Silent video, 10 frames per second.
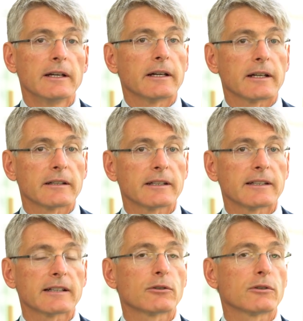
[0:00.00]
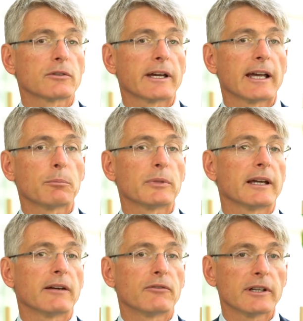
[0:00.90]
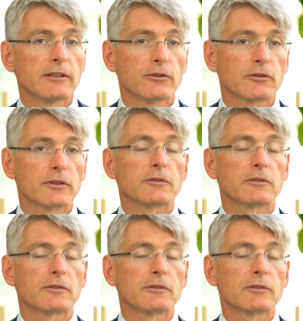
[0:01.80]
And I think that's also helping every industry